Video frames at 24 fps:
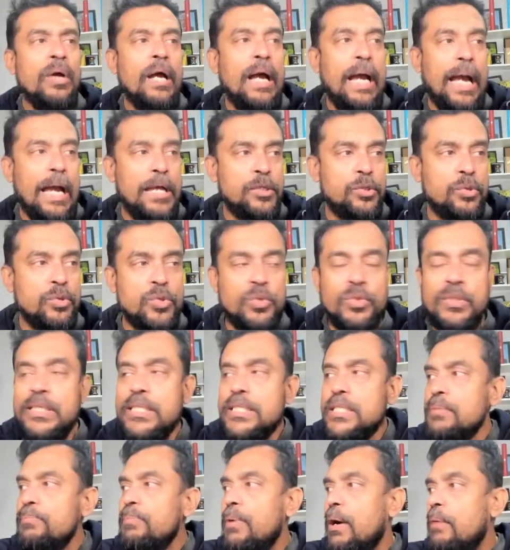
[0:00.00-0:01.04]
Azure. So this is
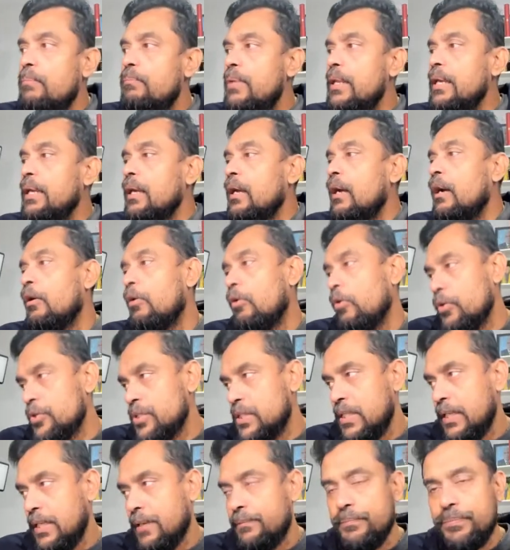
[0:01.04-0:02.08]
the public
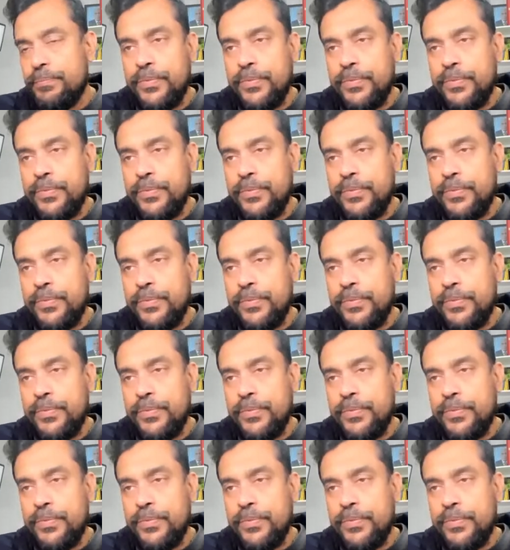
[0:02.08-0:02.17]
hosting.